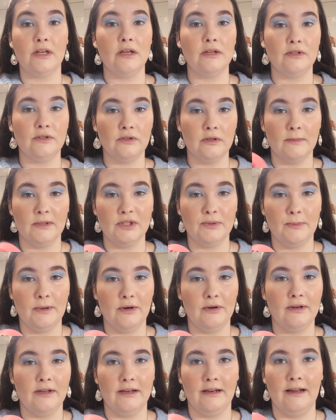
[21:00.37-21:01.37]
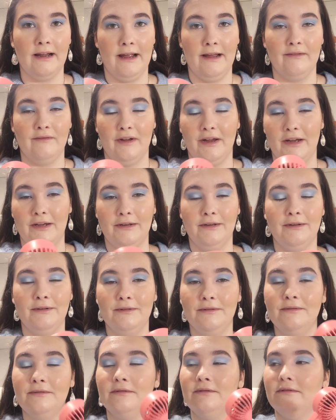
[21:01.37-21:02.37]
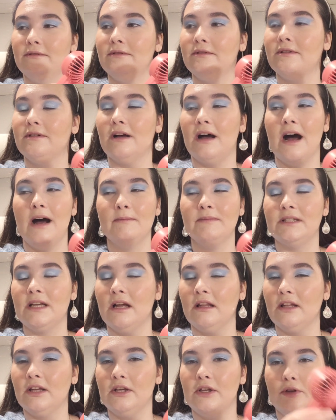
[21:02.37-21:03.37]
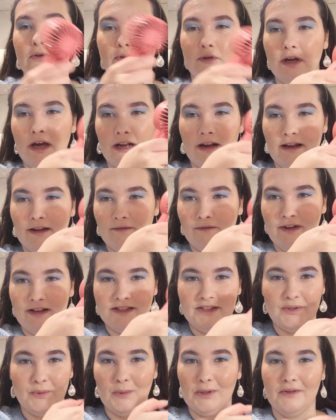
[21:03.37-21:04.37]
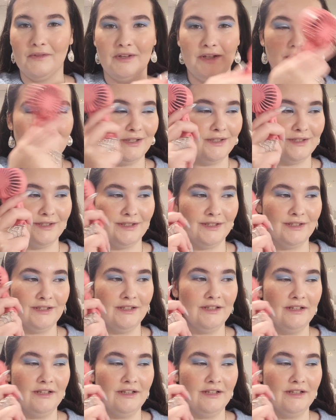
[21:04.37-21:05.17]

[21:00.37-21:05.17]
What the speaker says: so much better than a hand fan. I'm telling you, you gotta invest in one of these